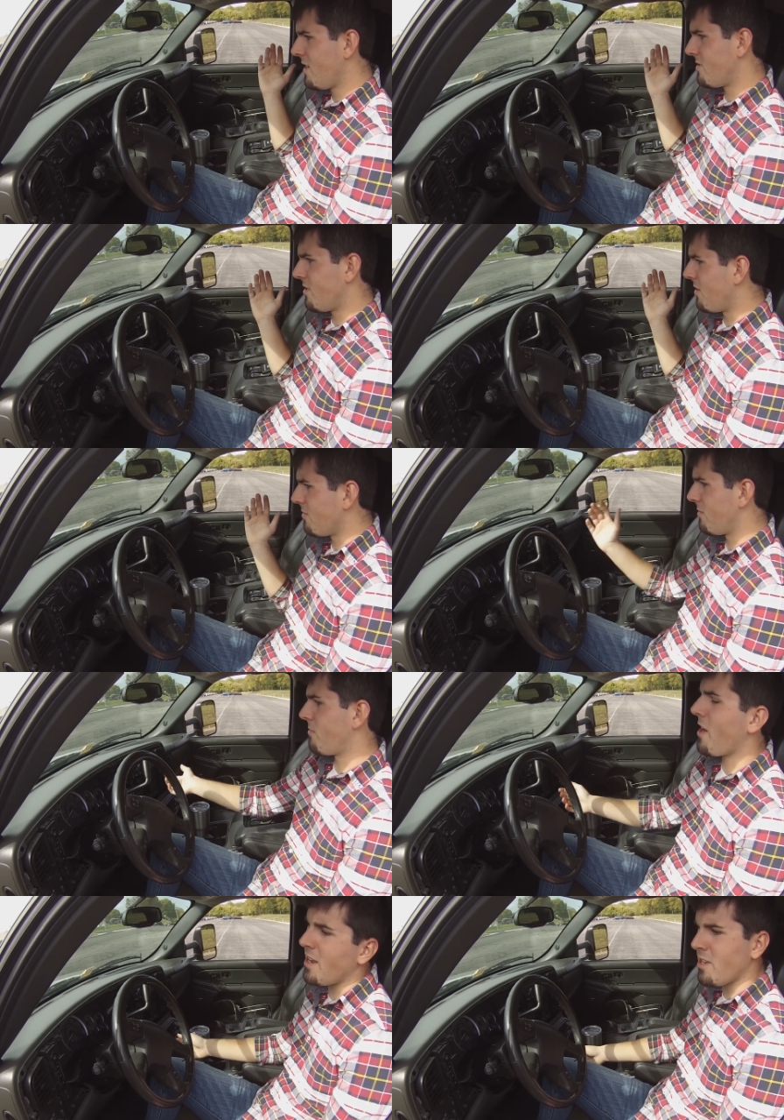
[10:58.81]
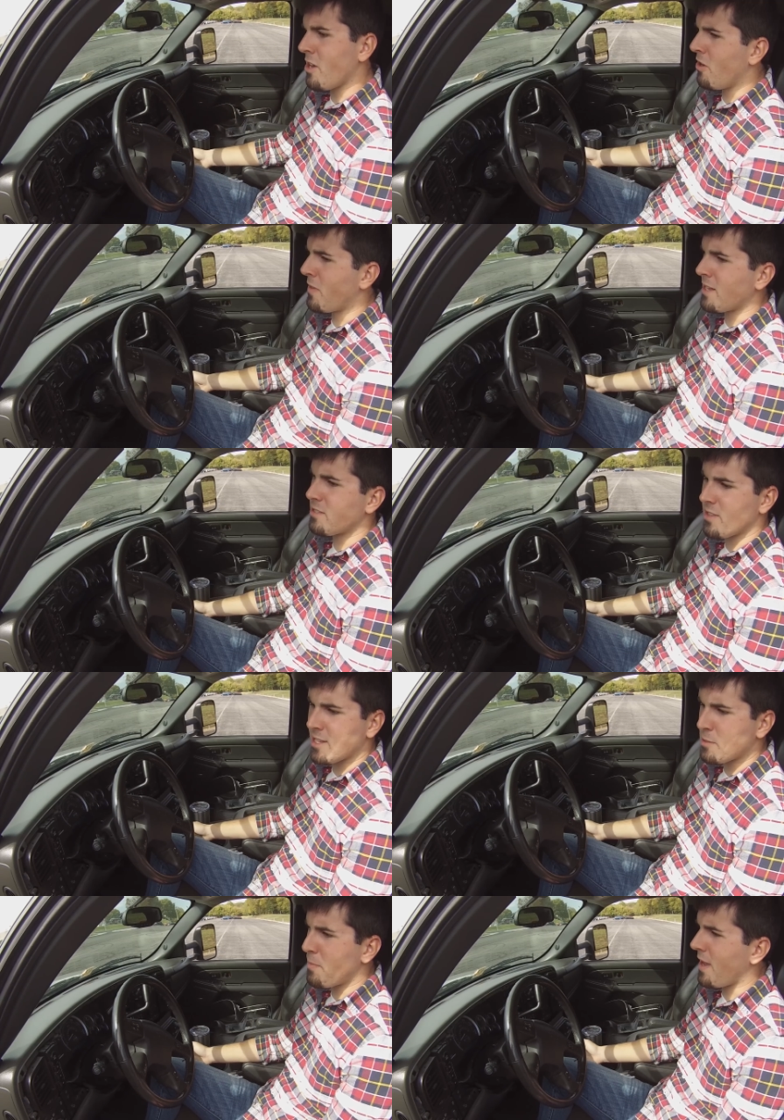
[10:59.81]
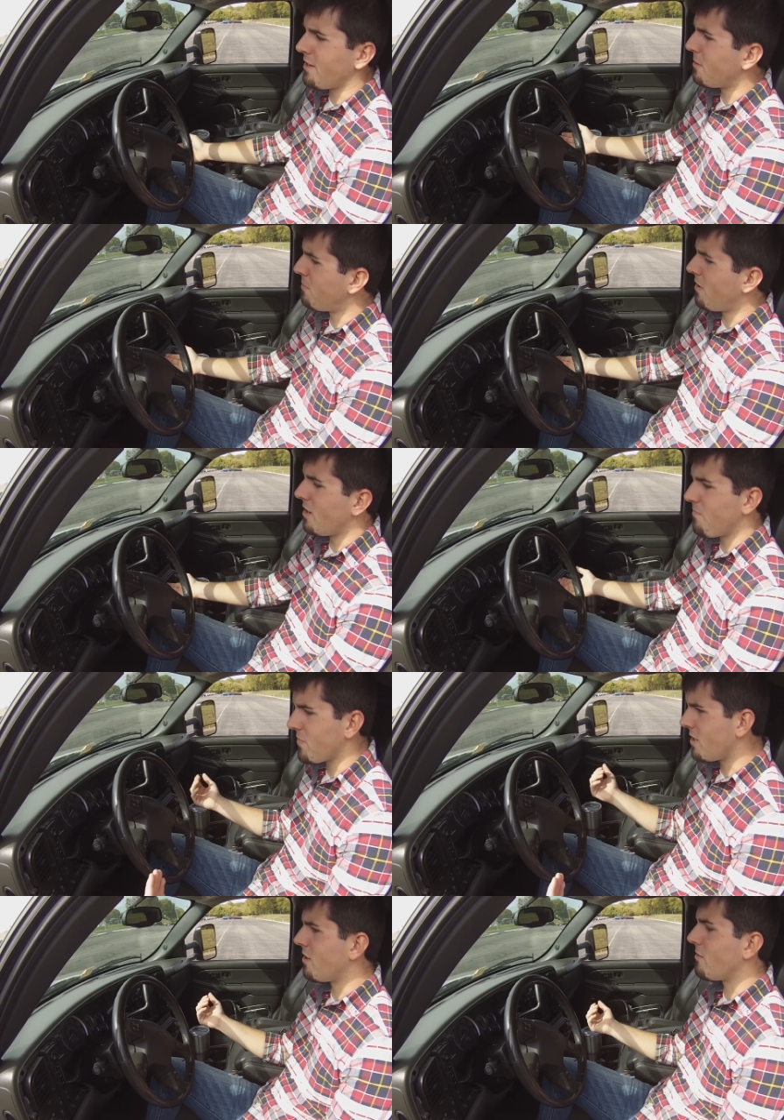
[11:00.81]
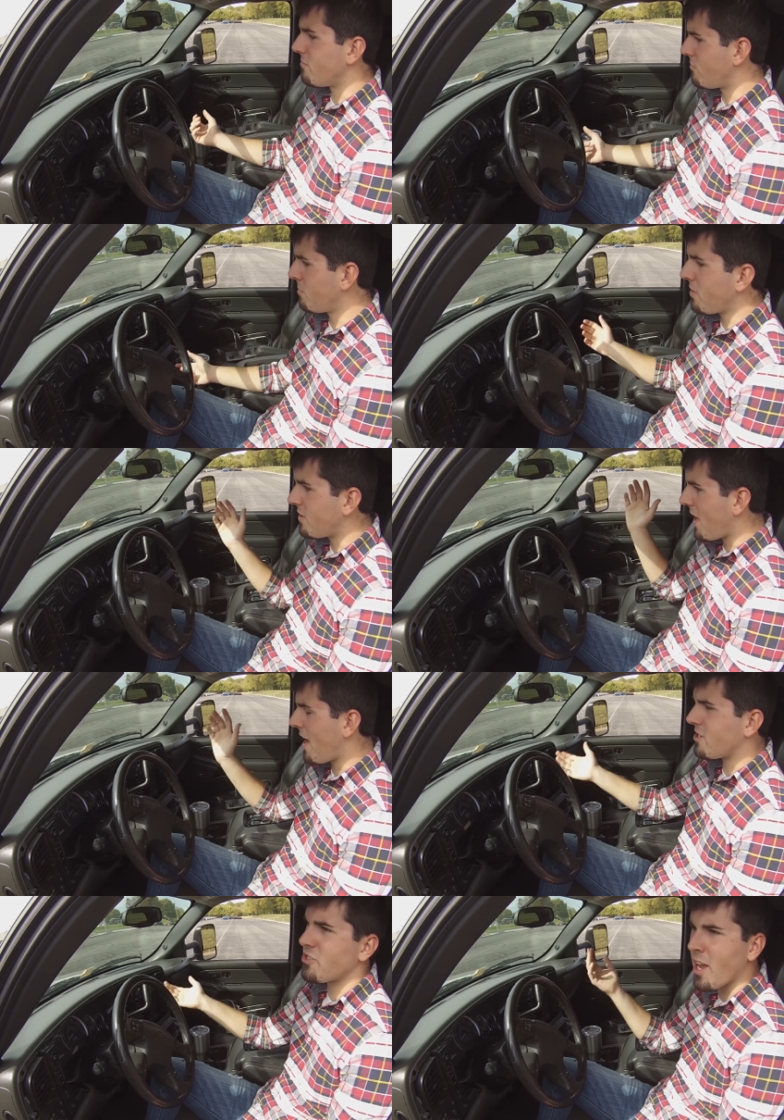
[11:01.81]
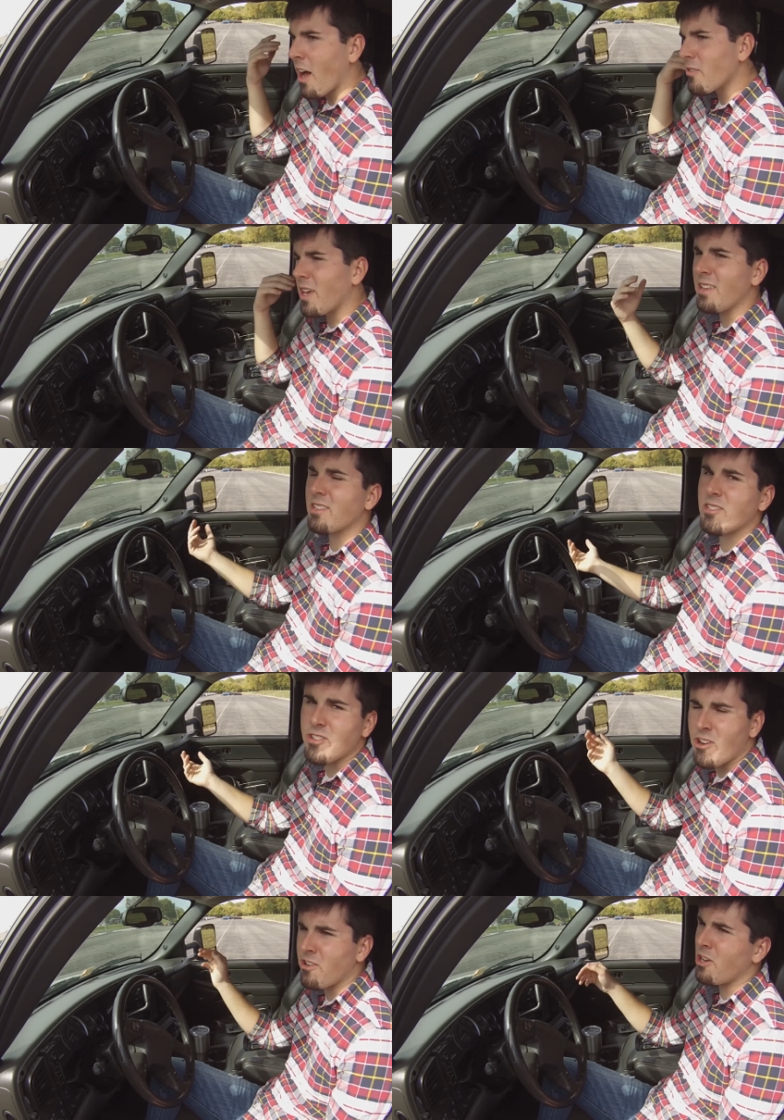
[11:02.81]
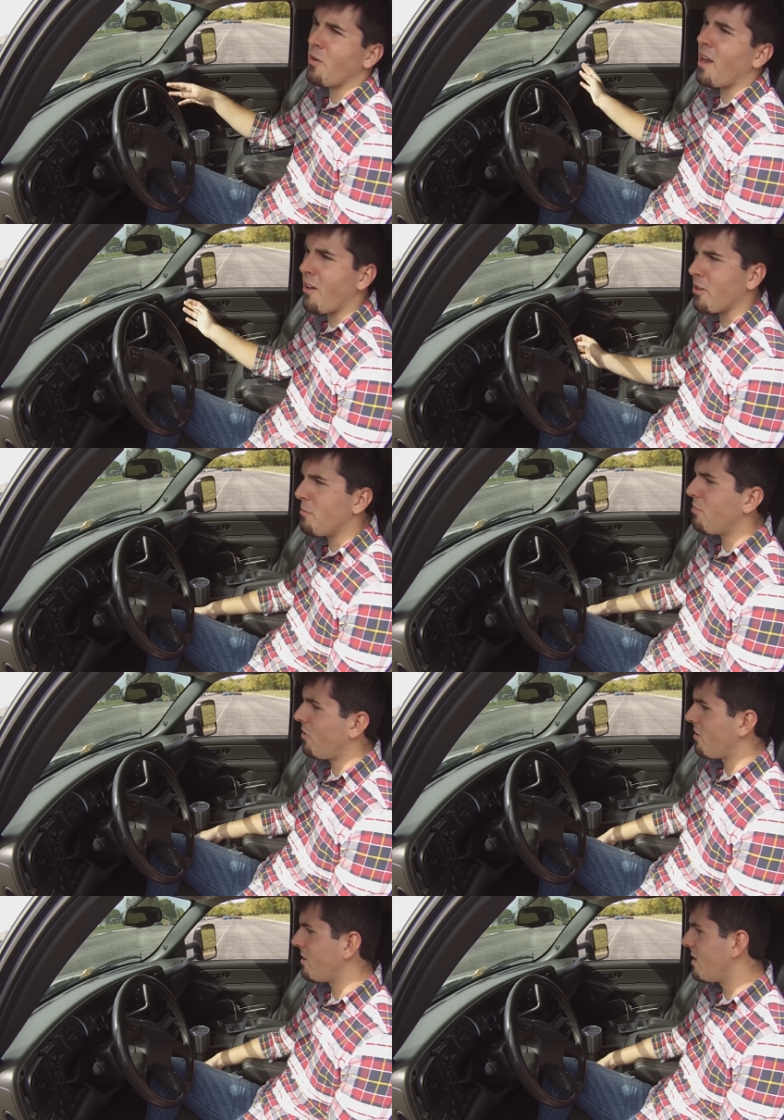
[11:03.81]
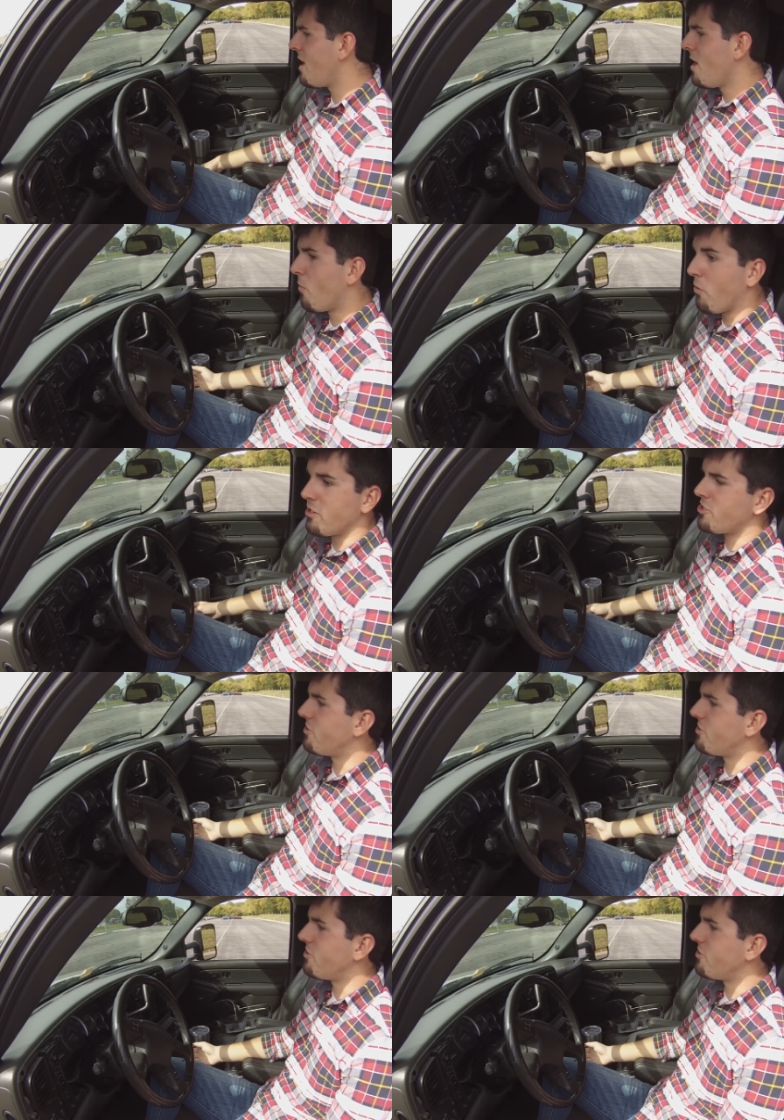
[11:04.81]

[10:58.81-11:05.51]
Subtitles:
So the radio, that's a pain in the butt. You know, rip the dash out, take the stereo out, unplug it. Once